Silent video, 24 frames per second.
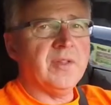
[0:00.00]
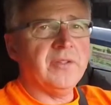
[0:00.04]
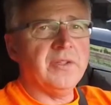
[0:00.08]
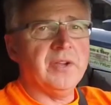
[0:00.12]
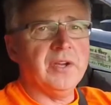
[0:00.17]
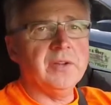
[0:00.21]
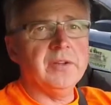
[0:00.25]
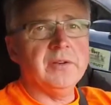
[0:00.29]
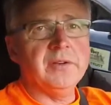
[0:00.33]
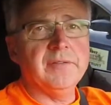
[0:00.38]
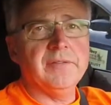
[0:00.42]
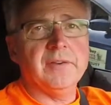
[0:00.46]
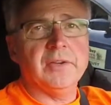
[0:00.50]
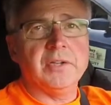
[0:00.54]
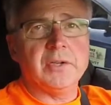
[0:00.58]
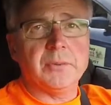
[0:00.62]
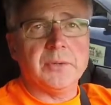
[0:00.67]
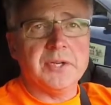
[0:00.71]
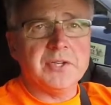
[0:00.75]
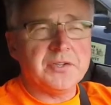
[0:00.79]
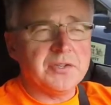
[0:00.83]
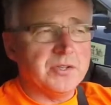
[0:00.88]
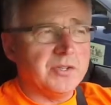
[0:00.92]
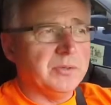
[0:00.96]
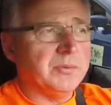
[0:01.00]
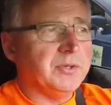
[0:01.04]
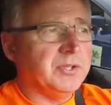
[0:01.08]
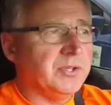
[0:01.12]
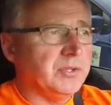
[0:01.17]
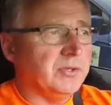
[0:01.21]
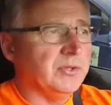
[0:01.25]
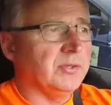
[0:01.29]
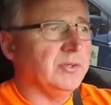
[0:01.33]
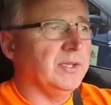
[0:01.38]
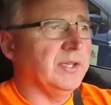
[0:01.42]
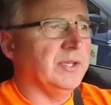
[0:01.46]
The other evaluation that we
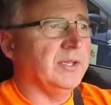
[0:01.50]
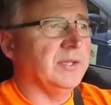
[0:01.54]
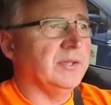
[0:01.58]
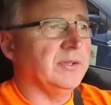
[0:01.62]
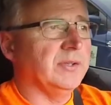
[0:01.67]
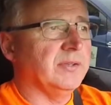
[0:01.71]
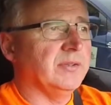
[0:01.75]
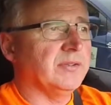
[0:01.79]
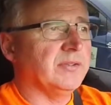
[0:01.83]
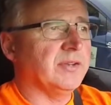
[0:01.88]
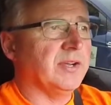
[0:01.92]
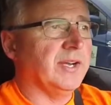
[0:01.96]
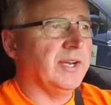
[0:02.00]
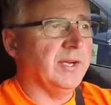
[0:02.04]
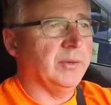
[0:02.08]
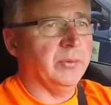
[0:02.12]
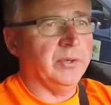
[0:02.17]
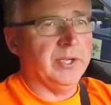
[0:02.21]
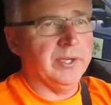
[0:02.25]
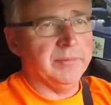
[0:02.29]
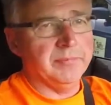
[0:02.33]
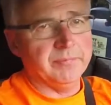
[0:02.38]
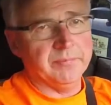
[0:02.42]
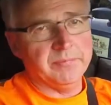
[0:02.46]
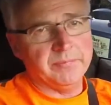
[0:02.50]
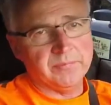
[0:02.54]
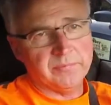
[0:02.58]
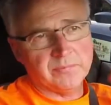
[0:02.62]
do is highway.